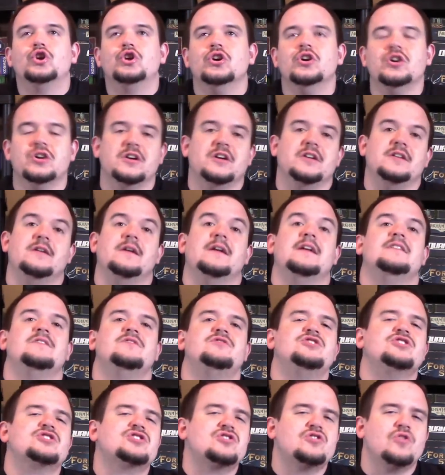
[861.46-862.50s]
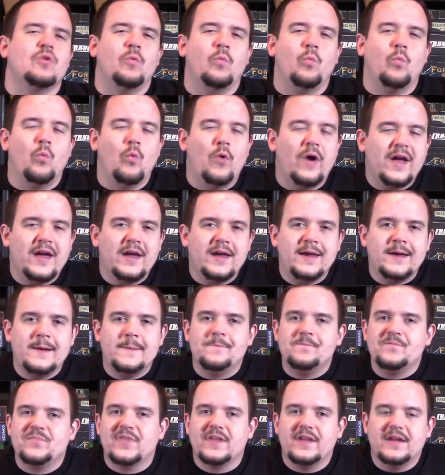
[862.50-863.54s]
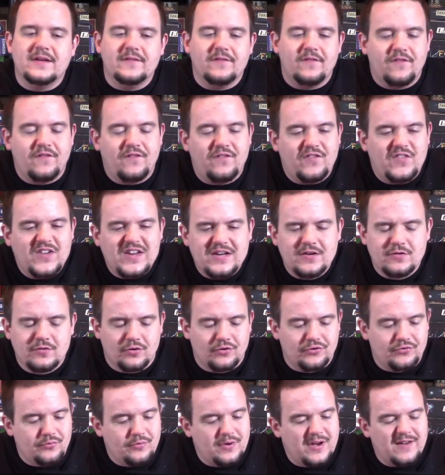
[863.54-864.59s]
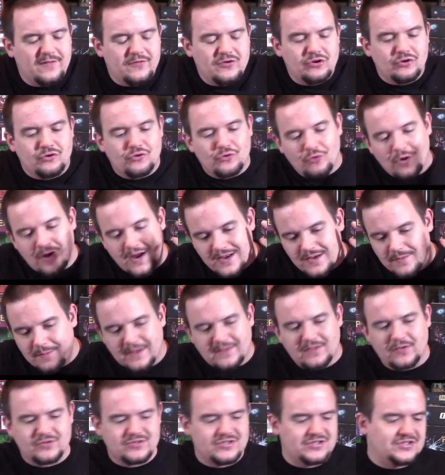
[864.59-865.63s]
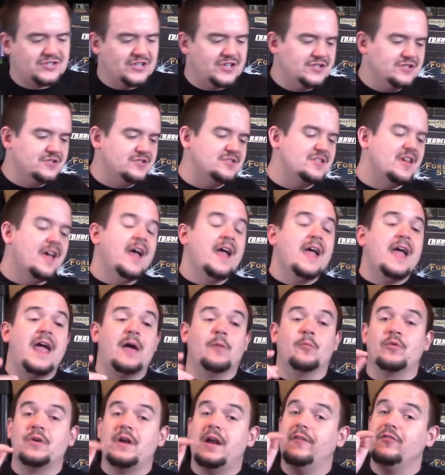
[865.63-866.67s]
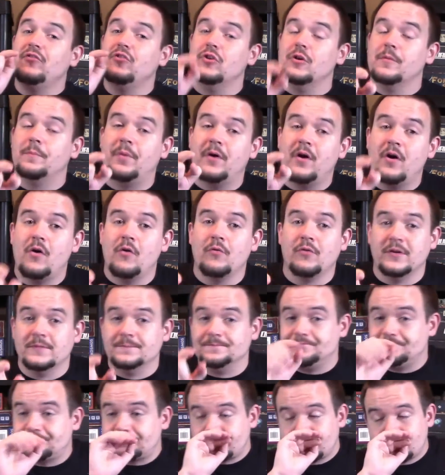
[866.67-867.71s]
good. Just the way it feels whenever you're trying to make those decisions, and whenever your opponent,